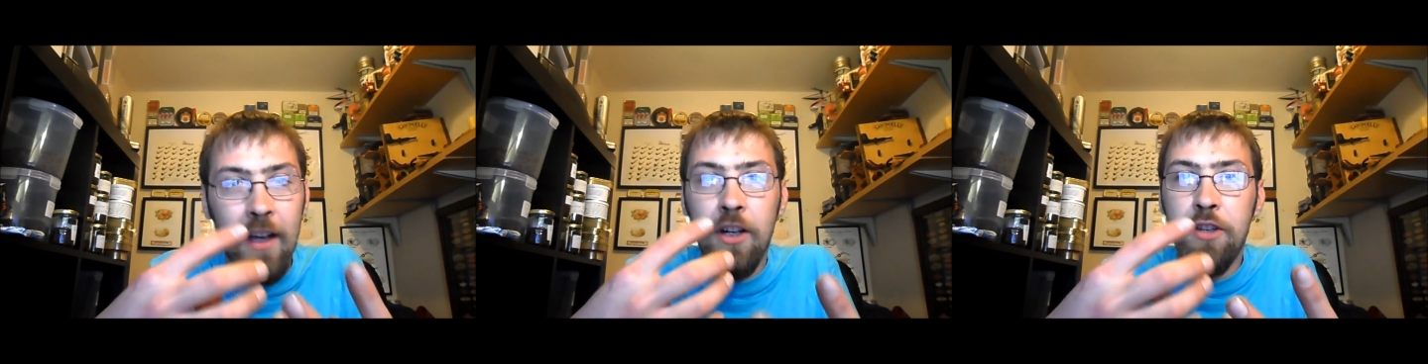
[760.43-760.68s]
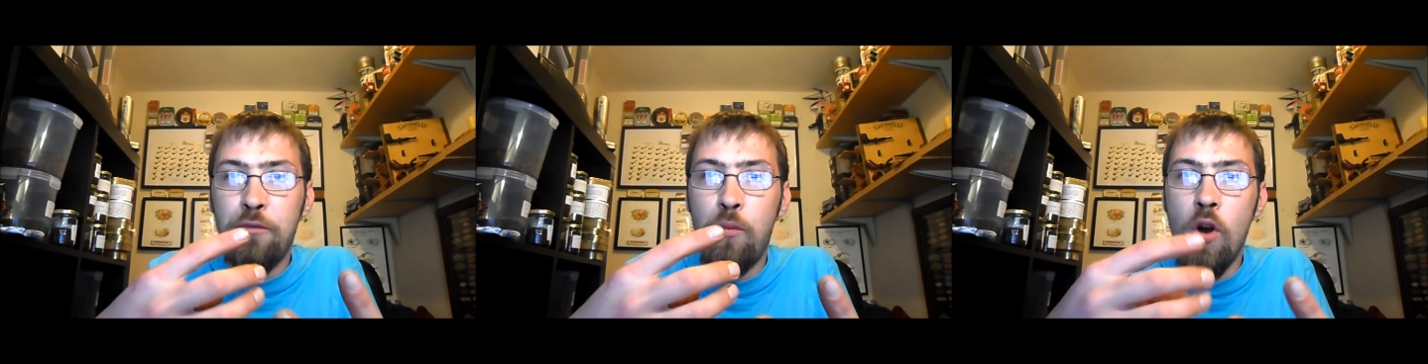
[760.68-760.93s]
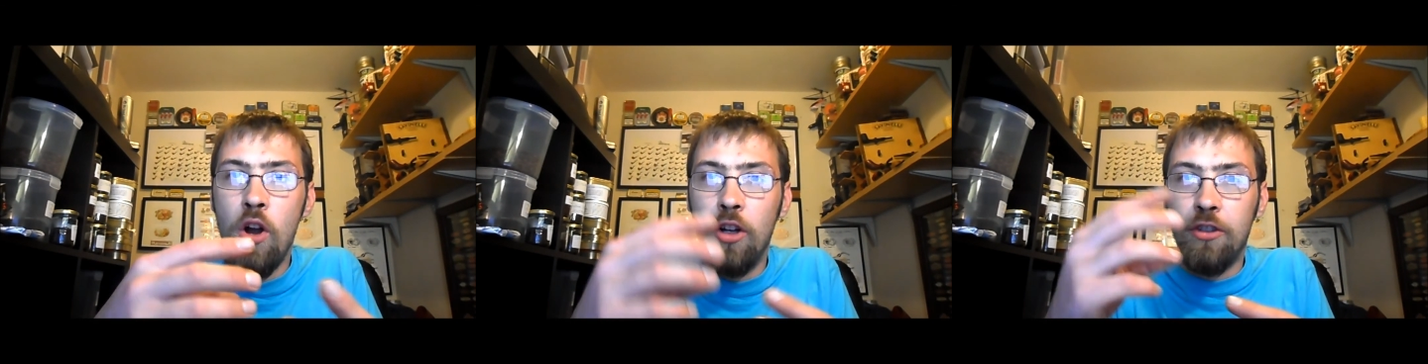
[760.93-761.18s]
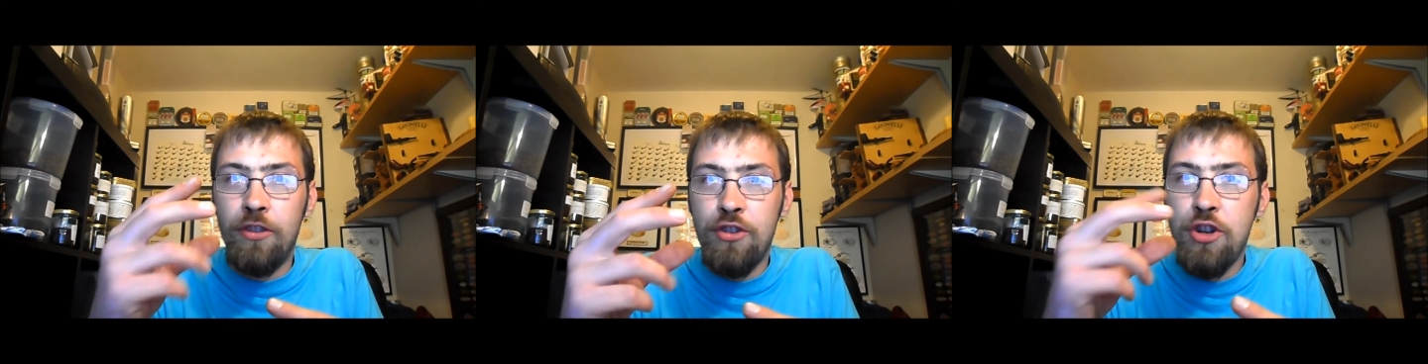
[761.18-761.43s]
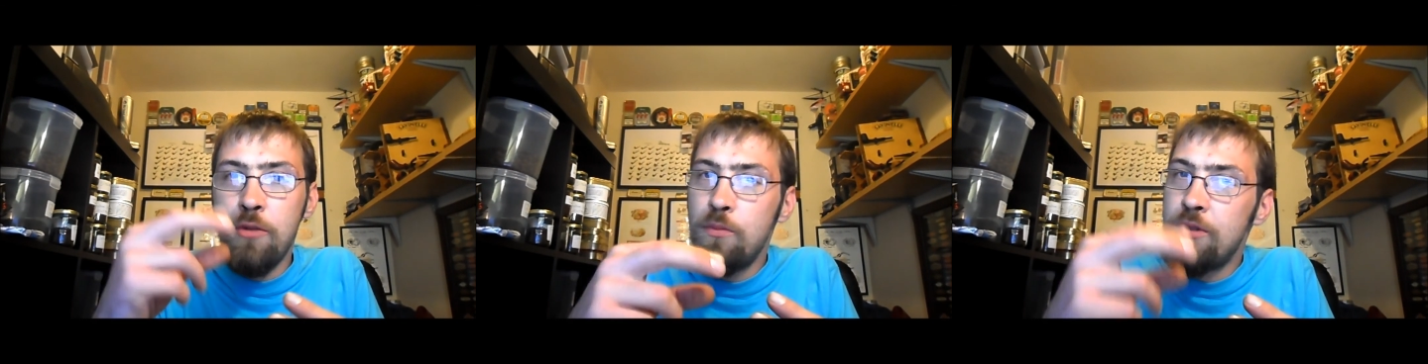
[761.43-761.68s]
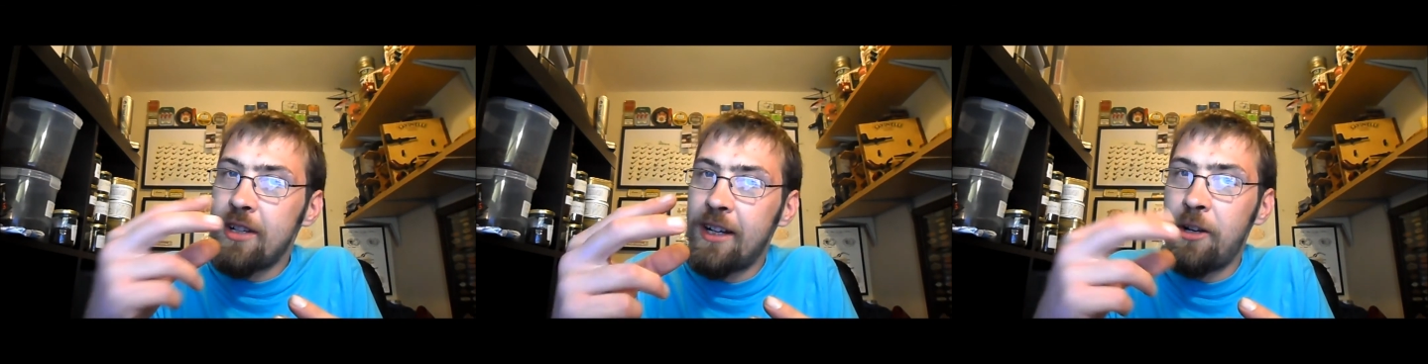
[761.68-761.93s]
That kind of worked. The
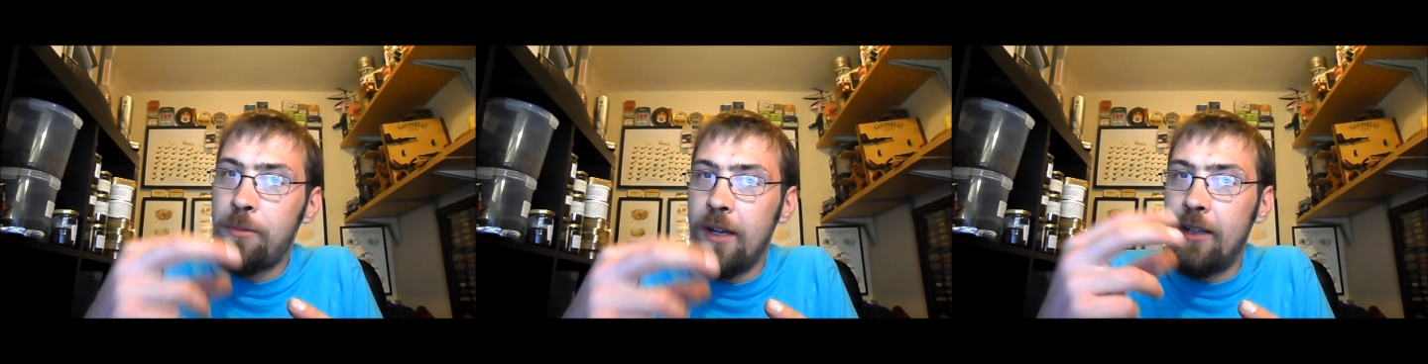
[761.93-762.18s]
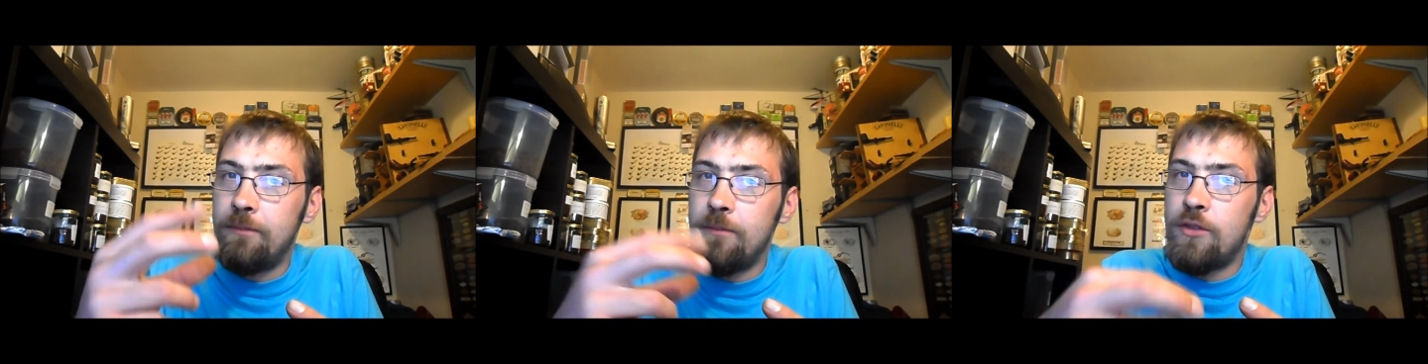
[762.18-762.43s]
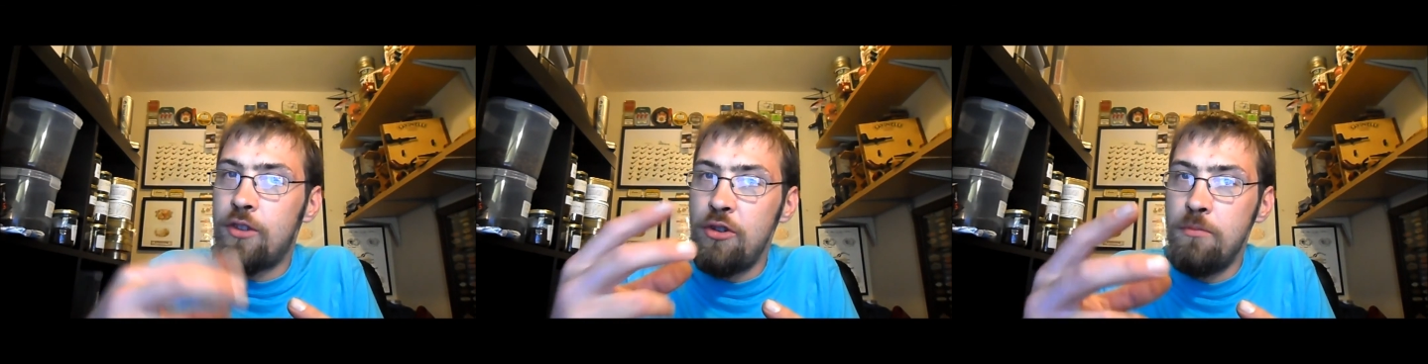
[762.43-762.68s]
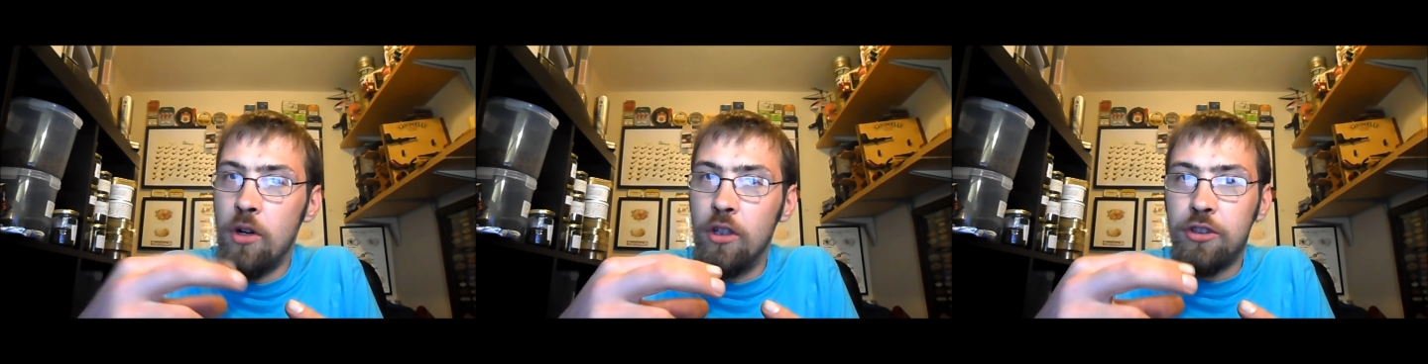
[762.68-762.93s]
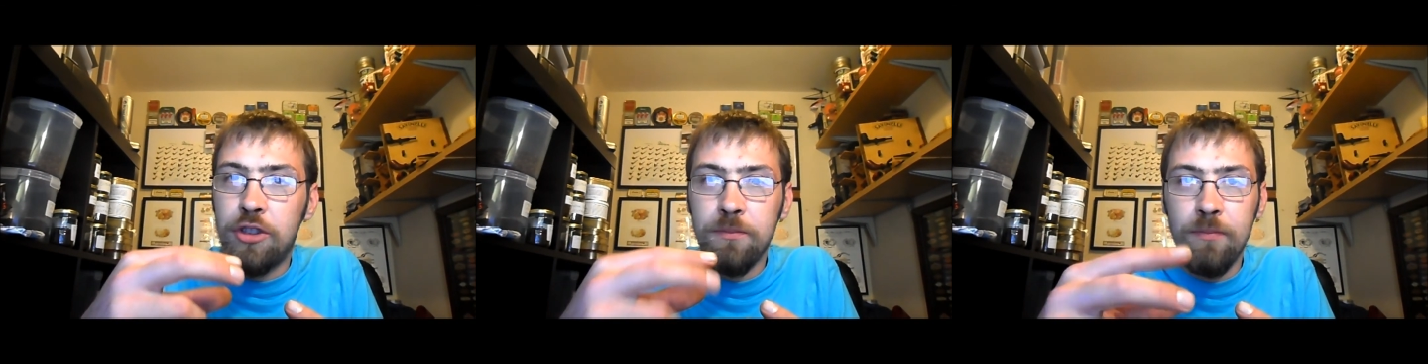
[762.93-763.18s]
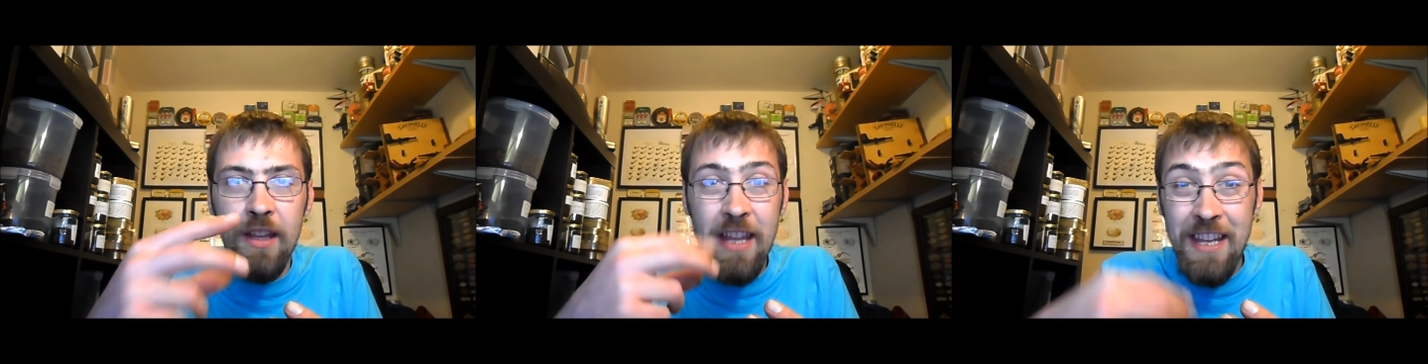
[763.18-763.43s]
jump was a little bit too
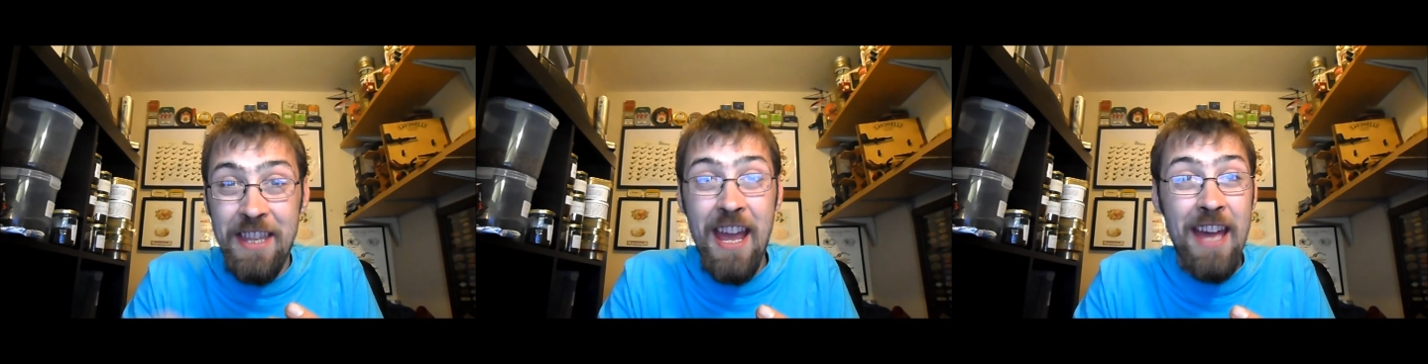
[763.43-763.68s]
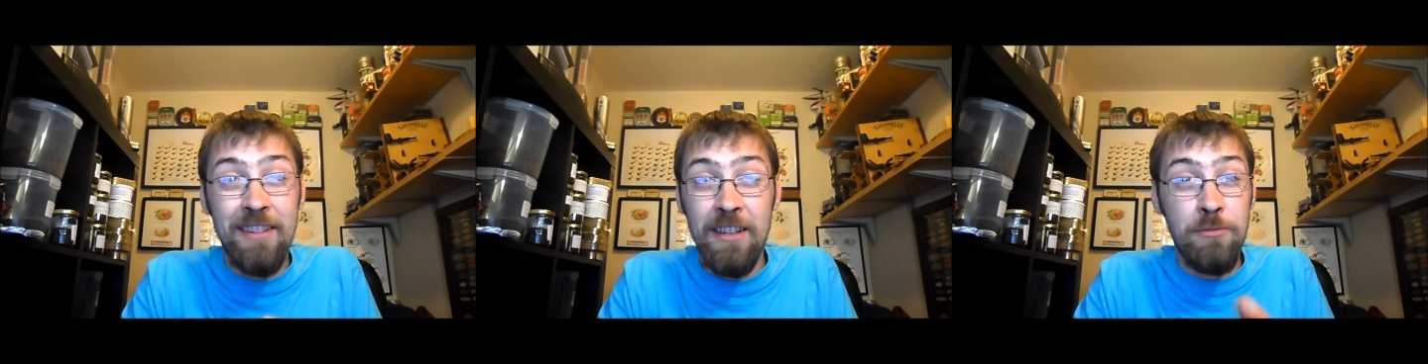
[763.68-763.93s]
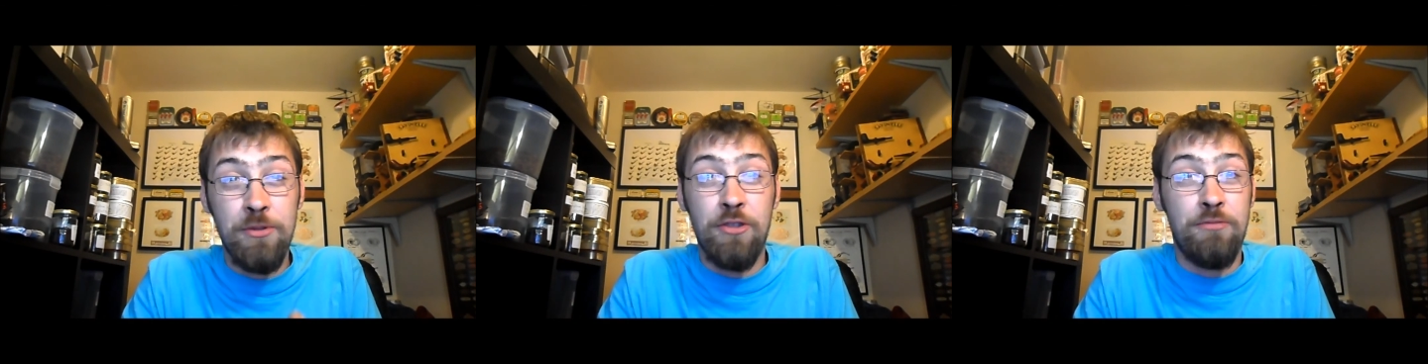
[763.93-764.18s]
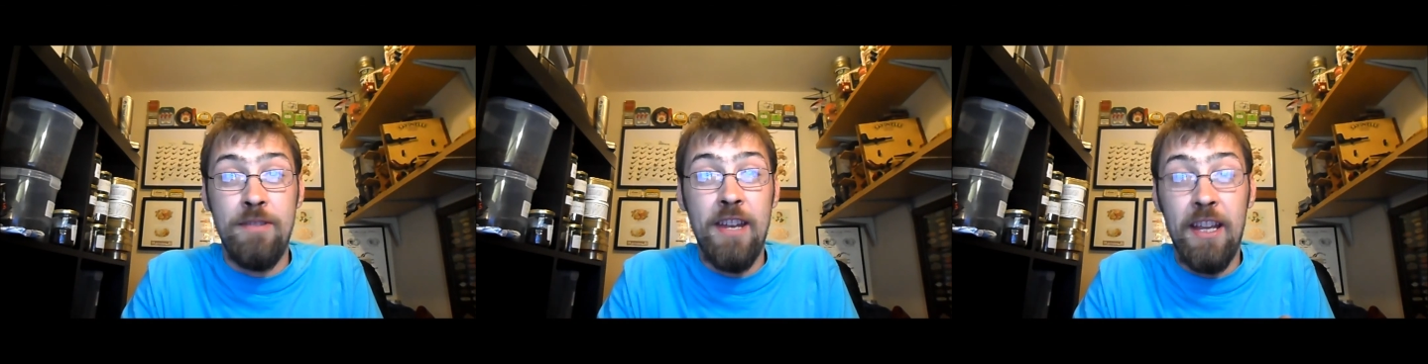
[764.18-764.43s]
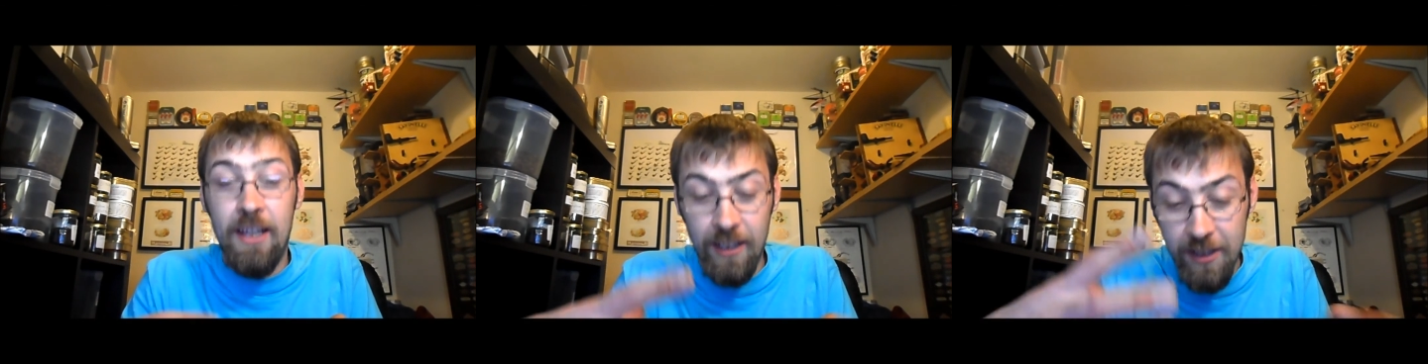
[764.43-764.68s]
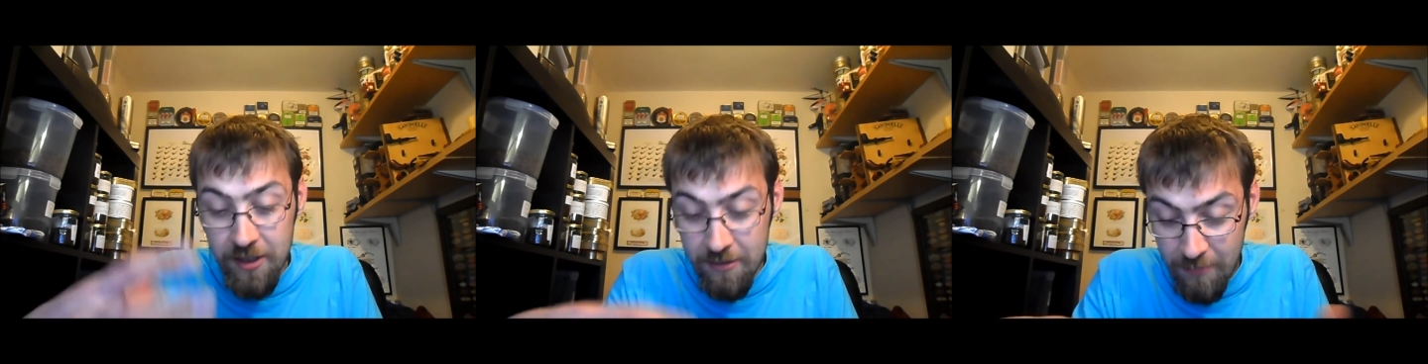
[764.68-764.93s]
much, and then at the end it was just
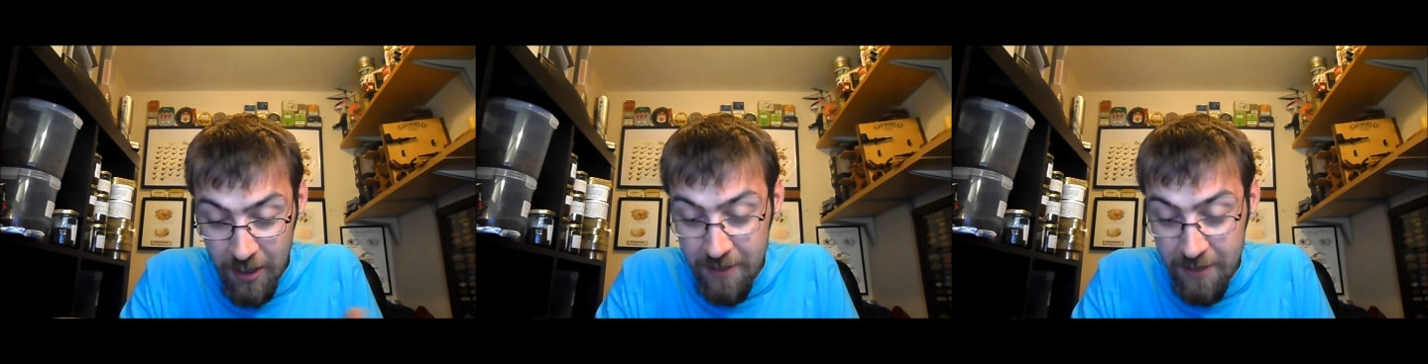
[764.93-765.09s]
ridiculous.